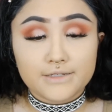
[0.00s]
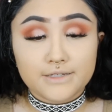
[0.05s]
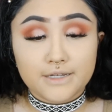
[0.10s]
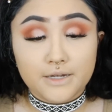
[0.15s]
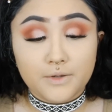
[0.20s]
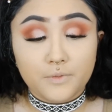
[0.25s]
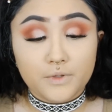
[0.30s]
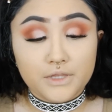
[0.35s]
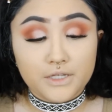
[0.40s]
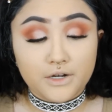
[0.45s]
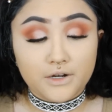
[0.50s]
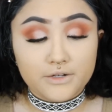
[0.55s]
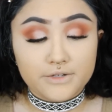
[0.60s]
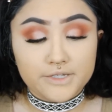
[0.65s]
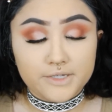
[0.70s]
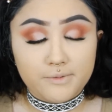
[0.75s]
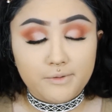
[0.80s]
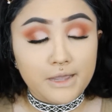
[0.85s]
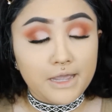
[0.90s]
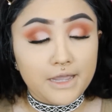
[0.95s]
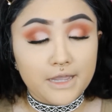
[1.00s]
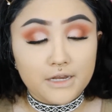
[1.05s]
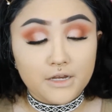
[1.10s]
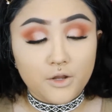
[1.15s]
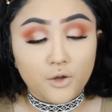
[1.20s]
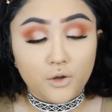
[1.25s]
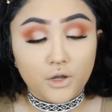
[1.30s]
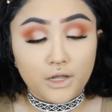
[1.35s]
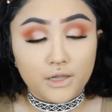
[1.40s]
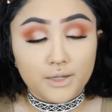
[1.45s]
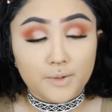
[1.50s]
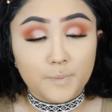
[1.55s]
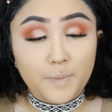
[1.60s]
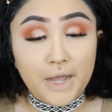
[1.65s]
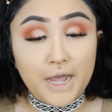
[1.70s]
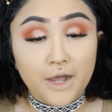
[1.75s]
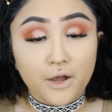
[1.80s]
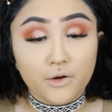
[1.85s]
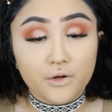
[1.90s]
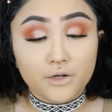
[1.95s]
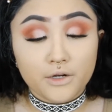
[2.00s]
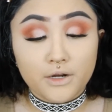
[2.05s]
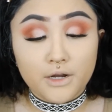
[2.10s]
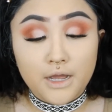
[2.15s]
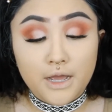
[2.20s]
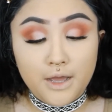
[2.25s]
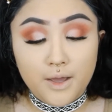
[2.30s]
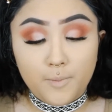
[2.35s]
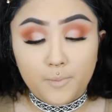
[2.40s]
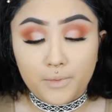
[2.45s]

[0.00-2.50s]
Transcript: set it with the RCMA no color powder,